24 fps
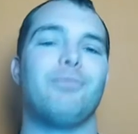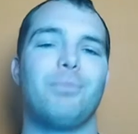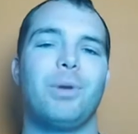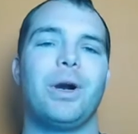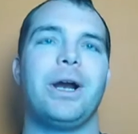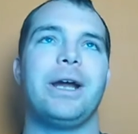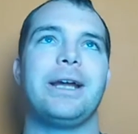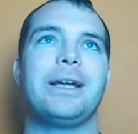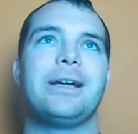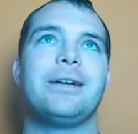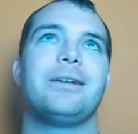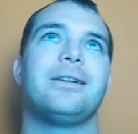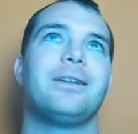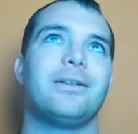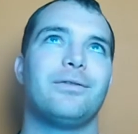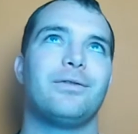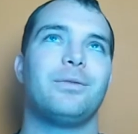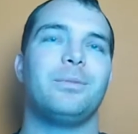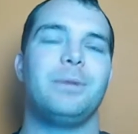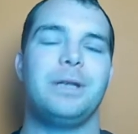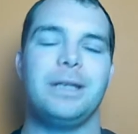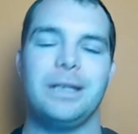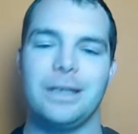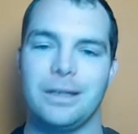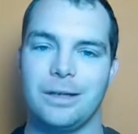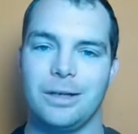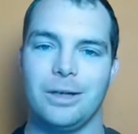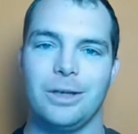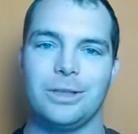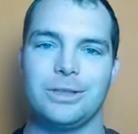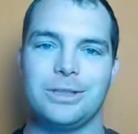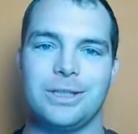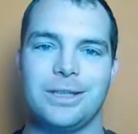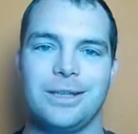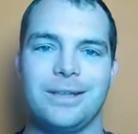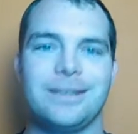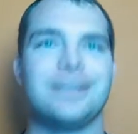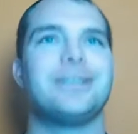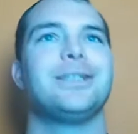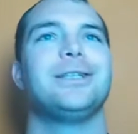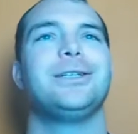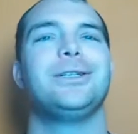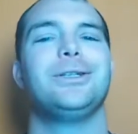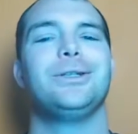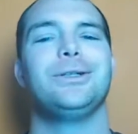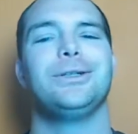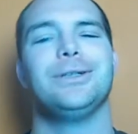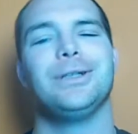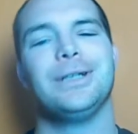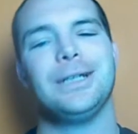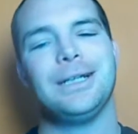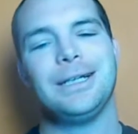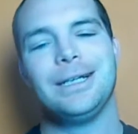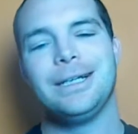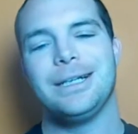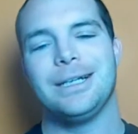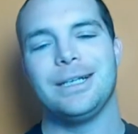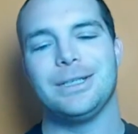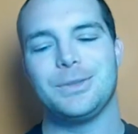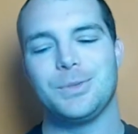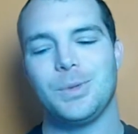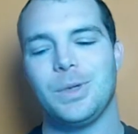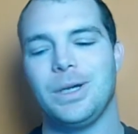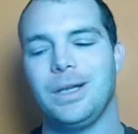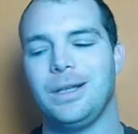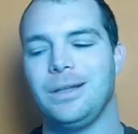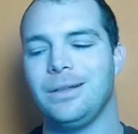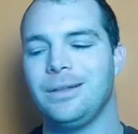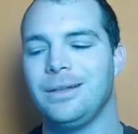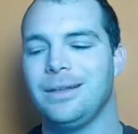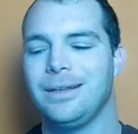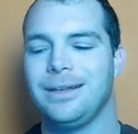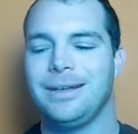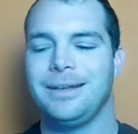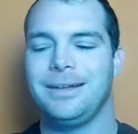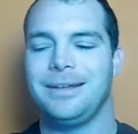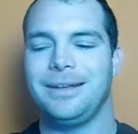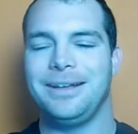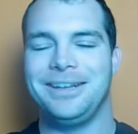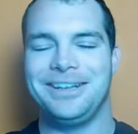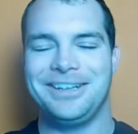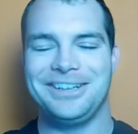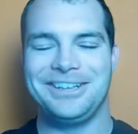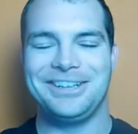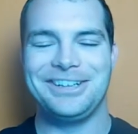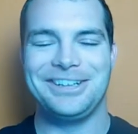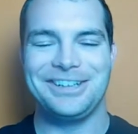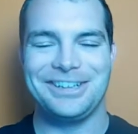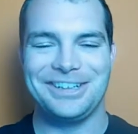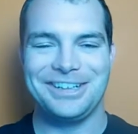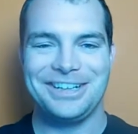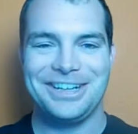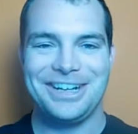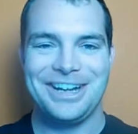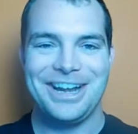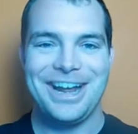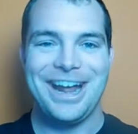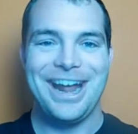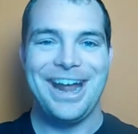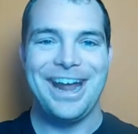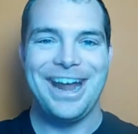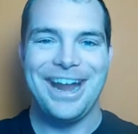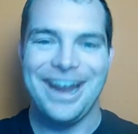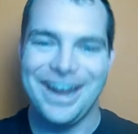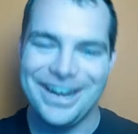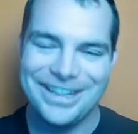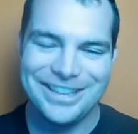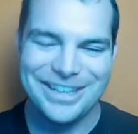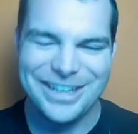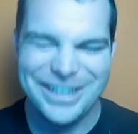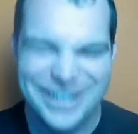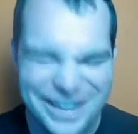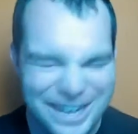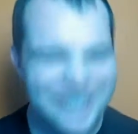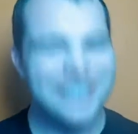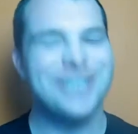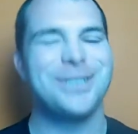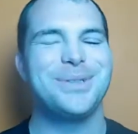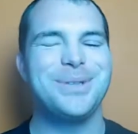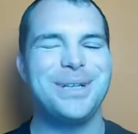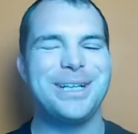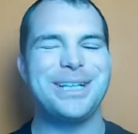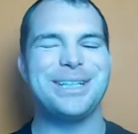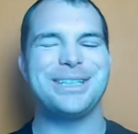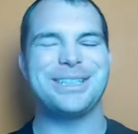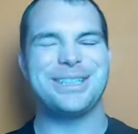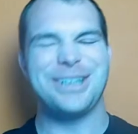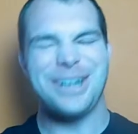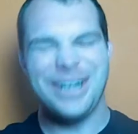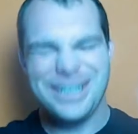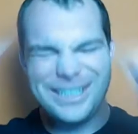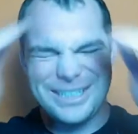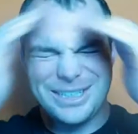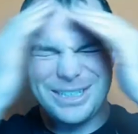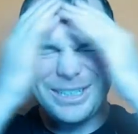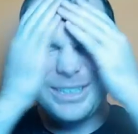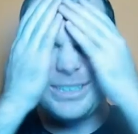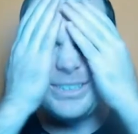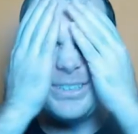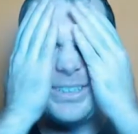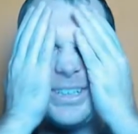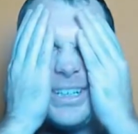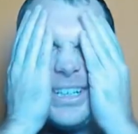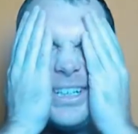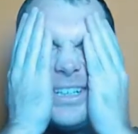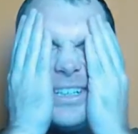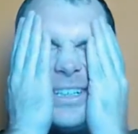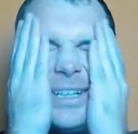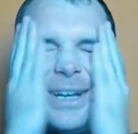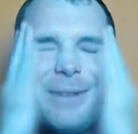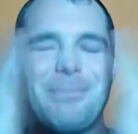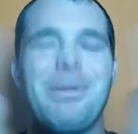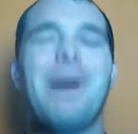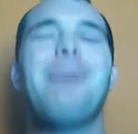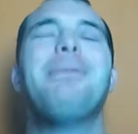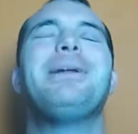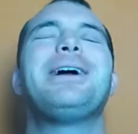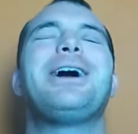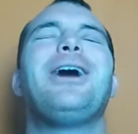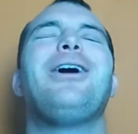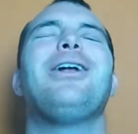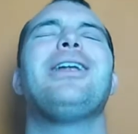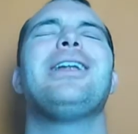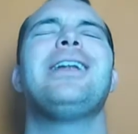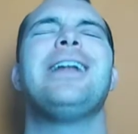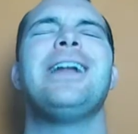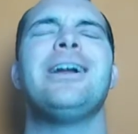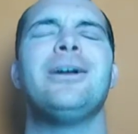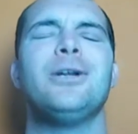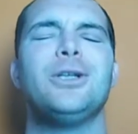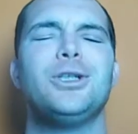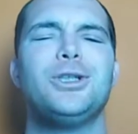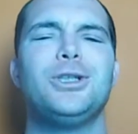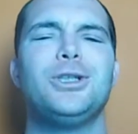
of break. Not for me. I've got lots of things to do as well. And then next week is crazy because we've got a public holiday on a